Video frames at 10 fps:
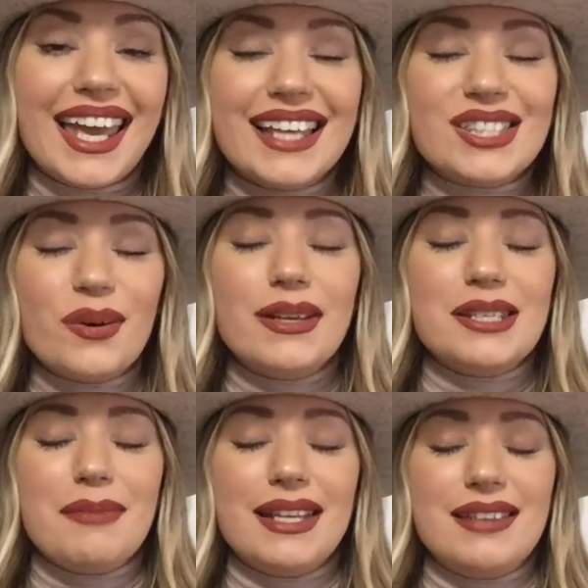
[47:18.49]
It's
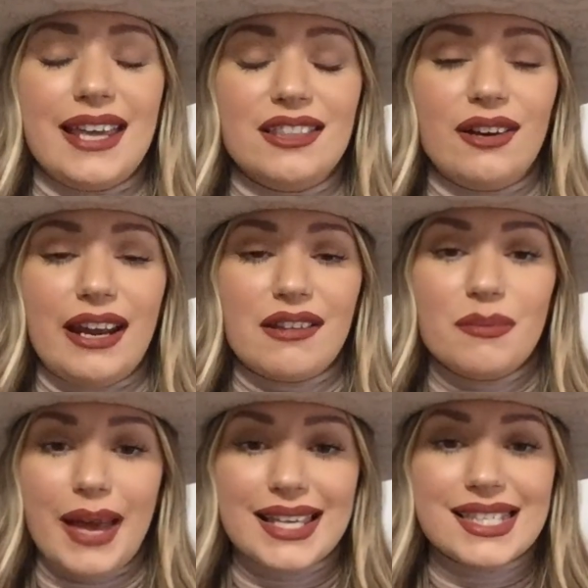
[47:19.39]
going to maintain their
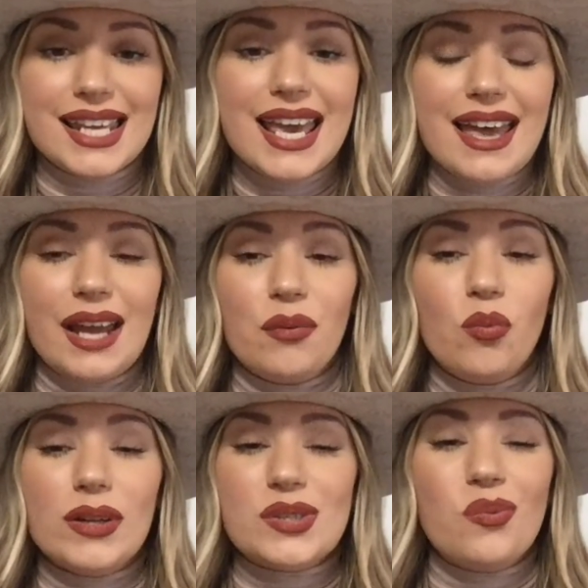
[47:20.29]
hair the best.
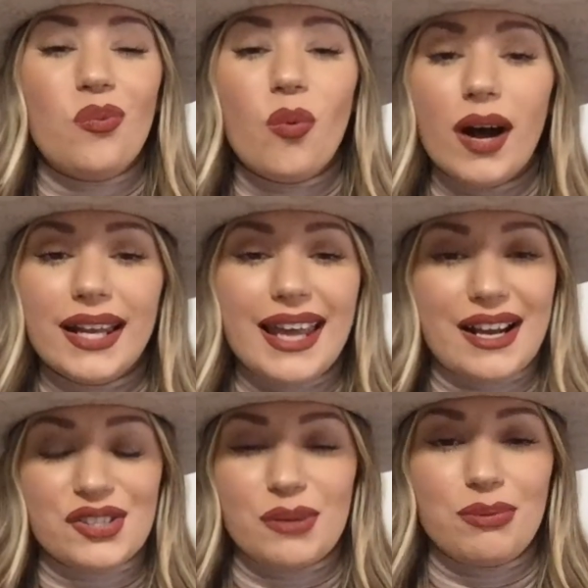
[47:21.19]
And what's
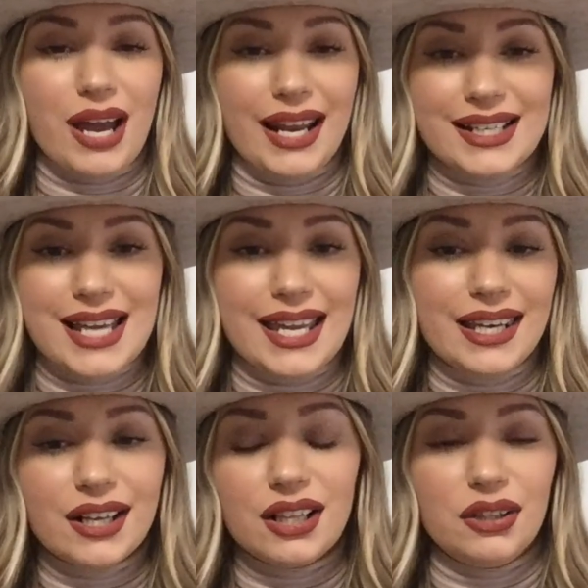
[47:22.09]
one extra product
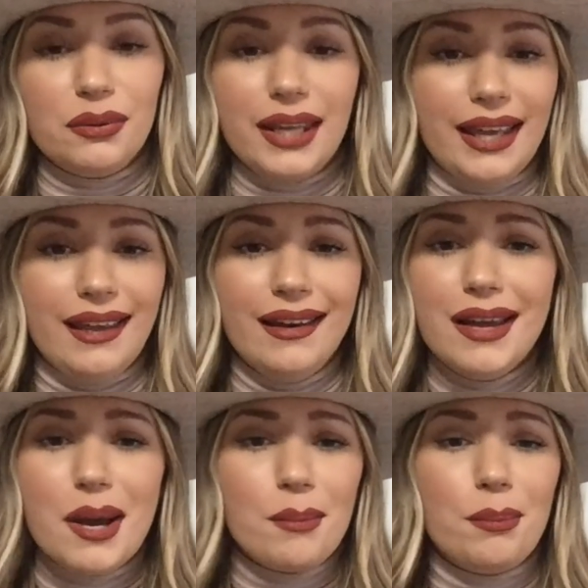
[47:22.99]
I can include
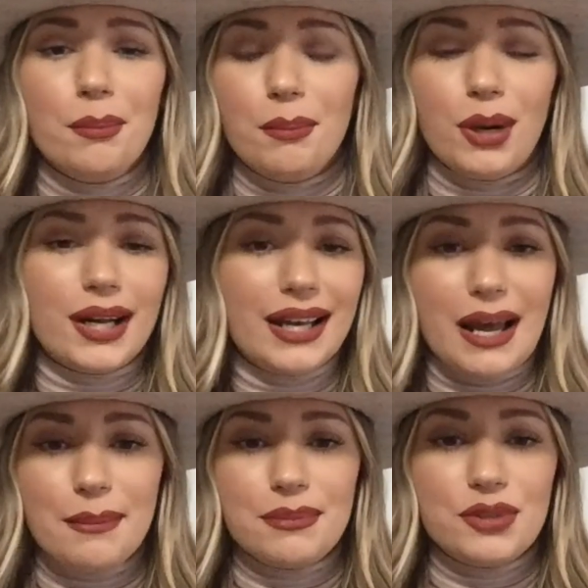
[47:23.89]
in,
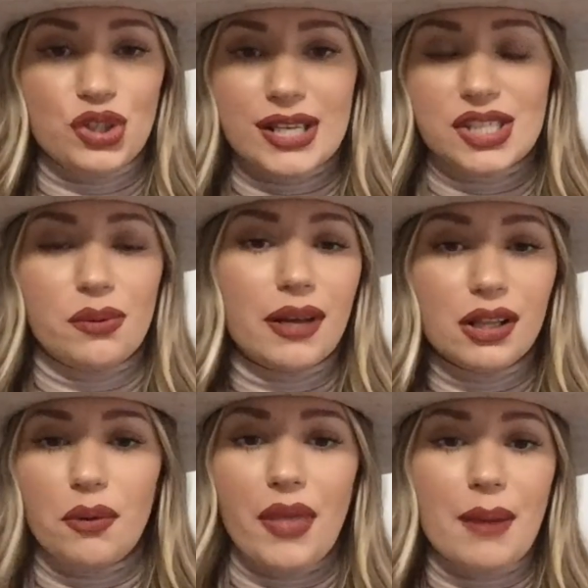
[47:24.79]
mark it up just
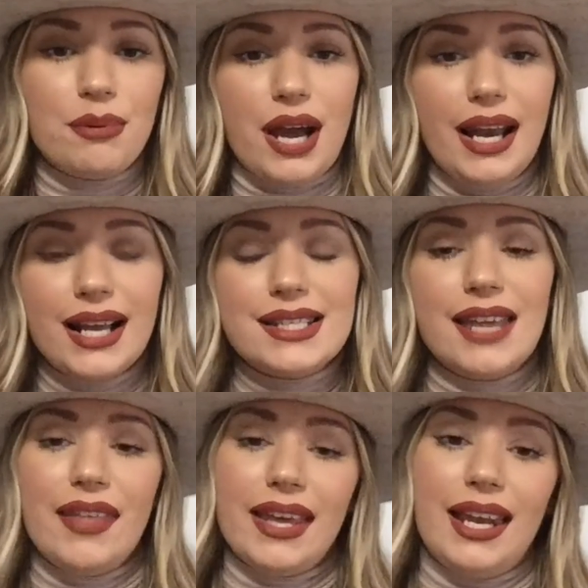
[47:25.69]
to include that
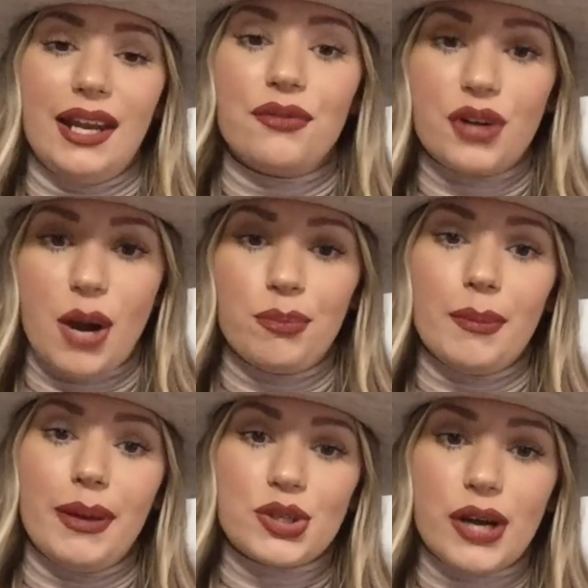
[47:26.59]
product, and they get it
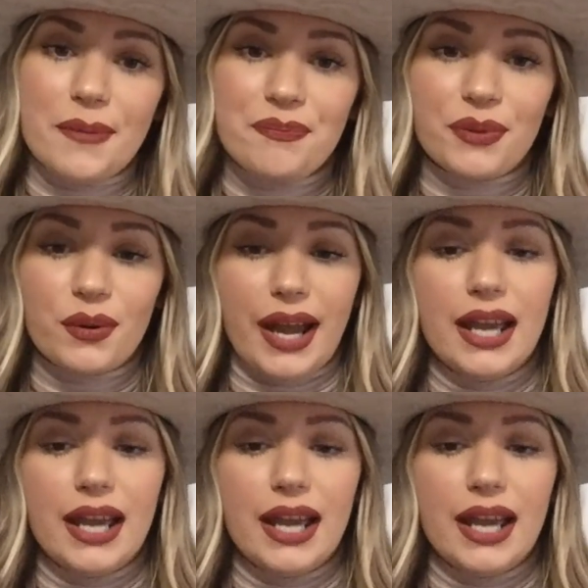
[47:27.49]
complimentary.